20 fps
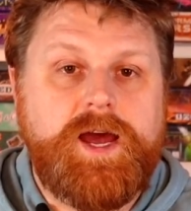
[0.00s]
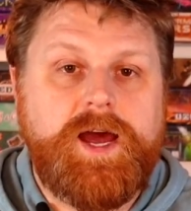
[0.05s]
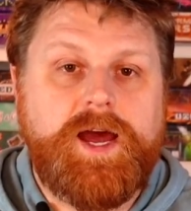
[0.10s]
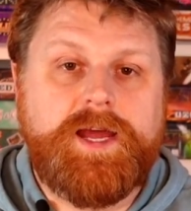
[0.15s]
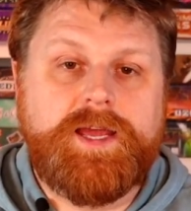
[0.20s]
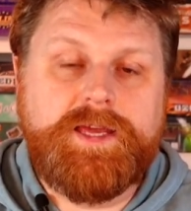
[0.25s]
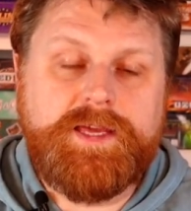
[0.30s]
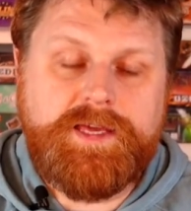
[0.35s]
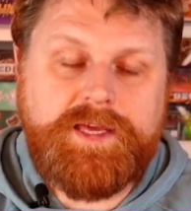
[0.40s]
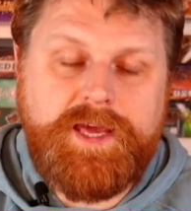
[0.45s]

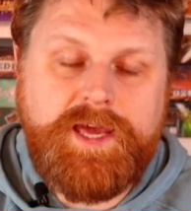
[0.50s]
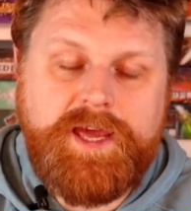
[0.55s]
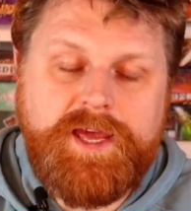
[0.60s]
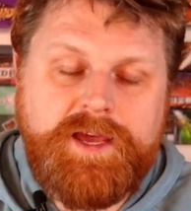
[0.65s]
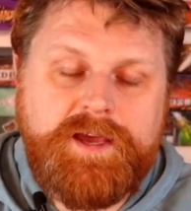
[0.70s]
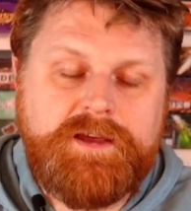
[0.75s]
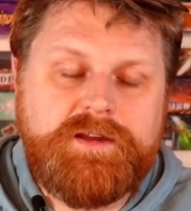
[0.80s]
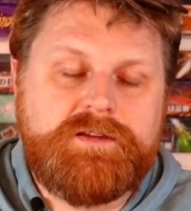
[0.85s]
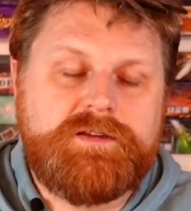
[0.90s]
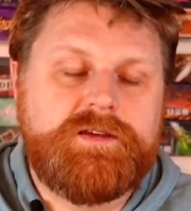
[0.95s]
I
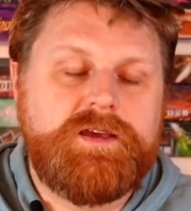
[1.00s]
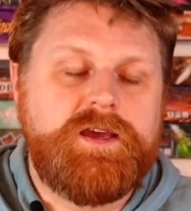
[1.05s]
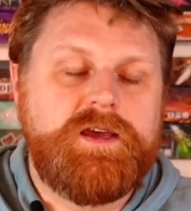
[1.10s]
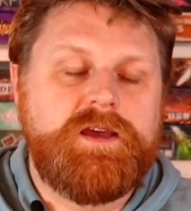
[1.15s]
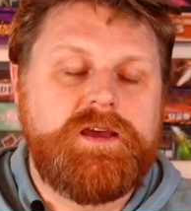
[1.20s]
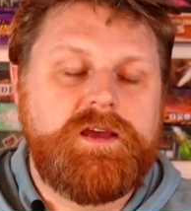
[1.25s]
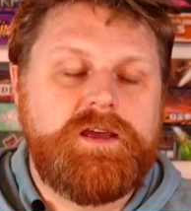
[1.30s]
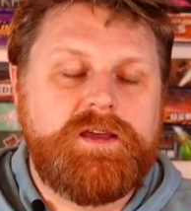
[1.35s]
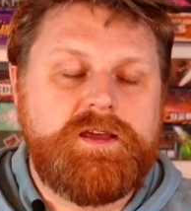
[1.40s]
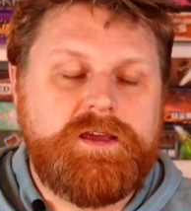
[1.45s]
can't
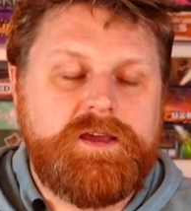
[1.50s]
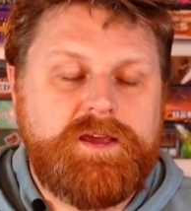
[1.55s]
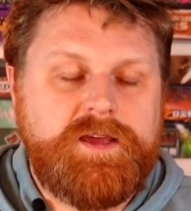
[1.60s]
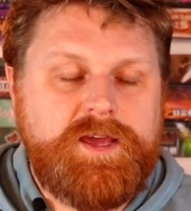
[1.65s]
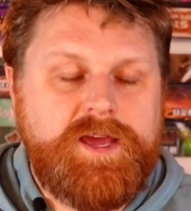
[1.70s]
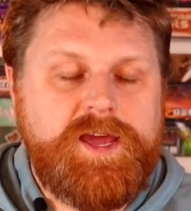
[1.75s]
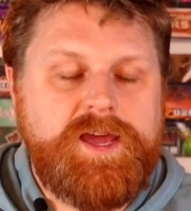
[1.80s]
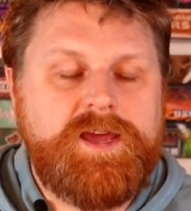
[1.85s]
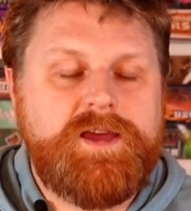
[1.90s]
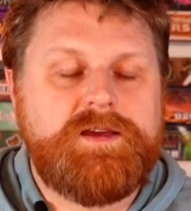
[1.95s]

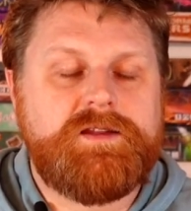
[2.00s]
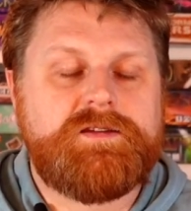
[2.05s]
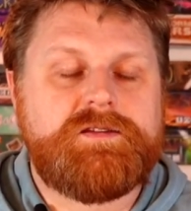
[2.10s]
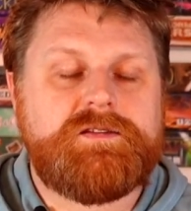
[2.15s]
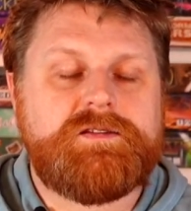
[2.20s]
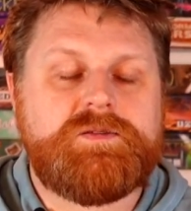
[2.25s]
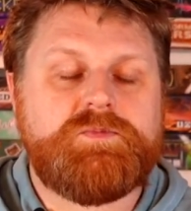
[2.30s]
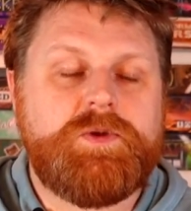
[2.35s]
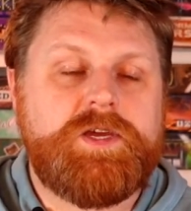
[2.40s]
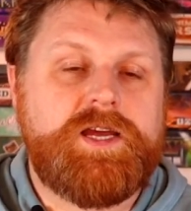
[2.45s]

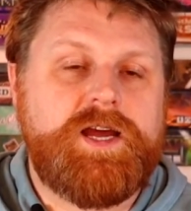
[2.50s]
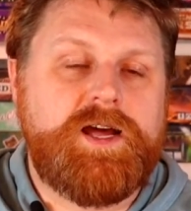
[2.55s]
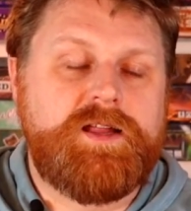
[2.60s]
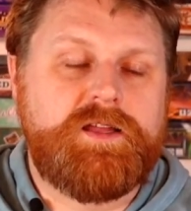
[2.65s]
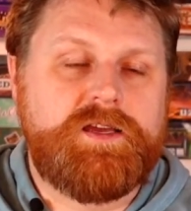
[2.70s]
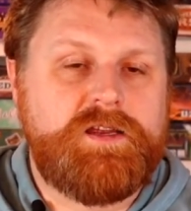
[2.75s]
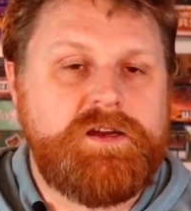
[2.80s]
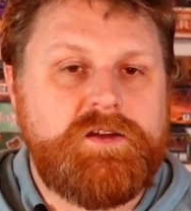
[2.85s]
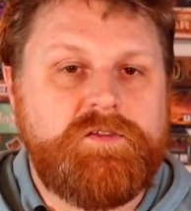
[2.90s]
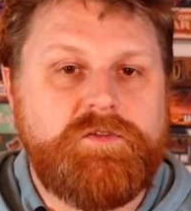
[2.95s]
speak
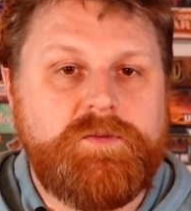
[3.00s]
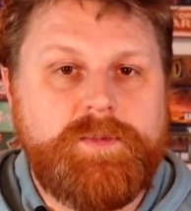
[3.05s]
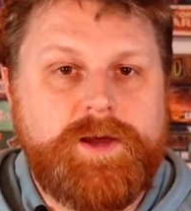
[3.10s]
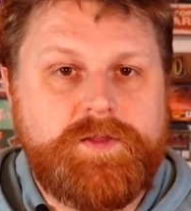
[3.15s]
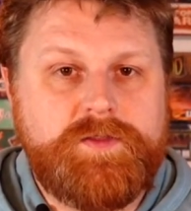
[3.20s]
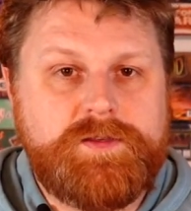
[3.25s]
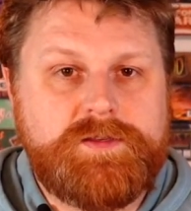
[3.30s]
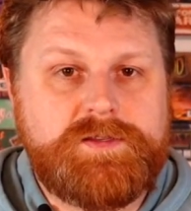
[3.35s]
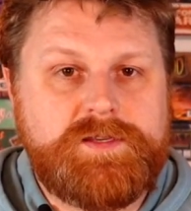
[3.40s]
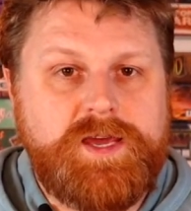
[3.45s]
highly enough
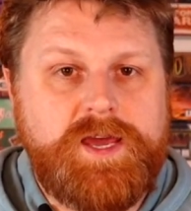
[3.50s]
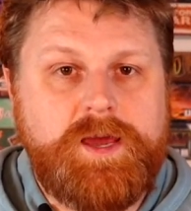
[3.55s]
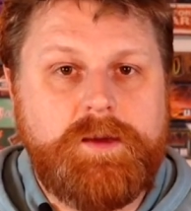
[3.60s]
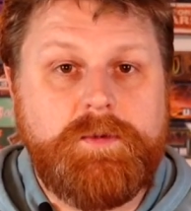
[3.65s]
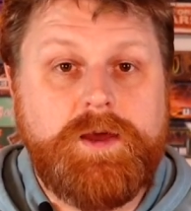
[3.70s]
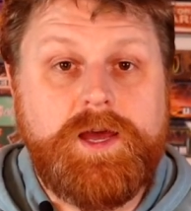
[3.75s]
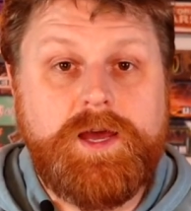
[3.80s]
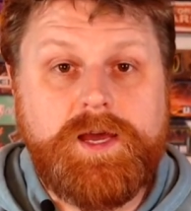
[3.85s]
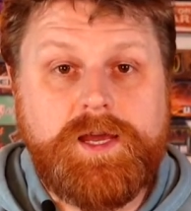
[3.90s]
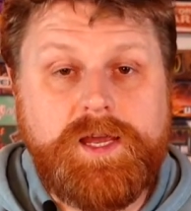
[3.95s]
about this
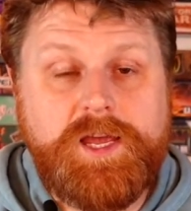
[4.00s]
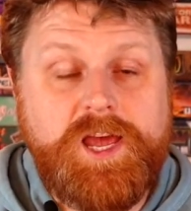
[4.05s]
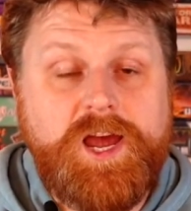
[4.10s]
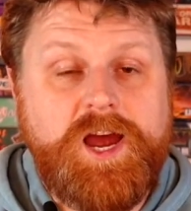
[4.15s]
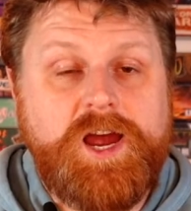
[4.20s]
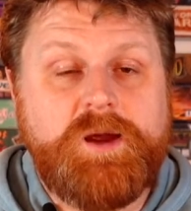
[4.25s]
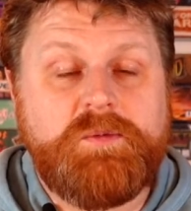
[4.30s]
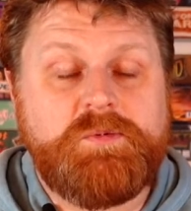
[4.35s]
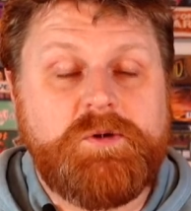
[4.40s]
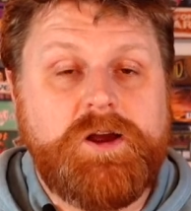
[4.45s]
game,
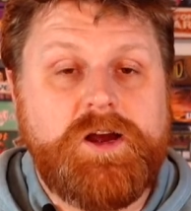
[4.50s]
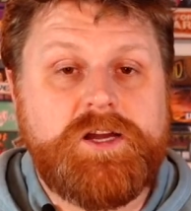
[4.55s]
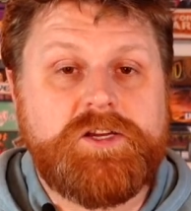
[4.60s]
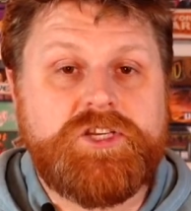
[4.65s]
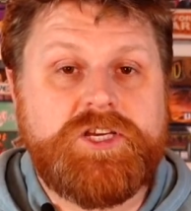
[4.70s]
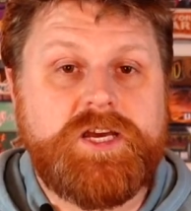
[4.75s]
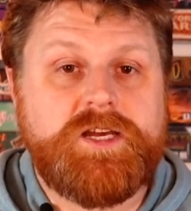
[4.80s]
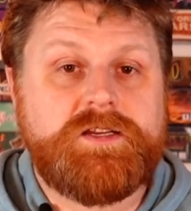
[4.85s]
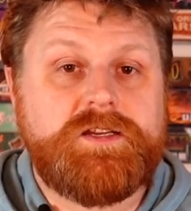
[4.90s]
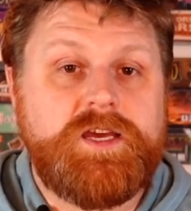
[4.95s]
Gaia
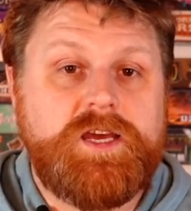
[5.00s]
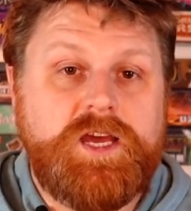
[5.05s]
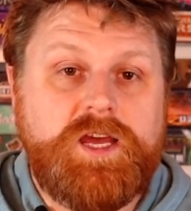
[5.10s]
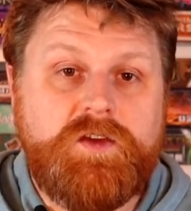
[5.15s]
Project.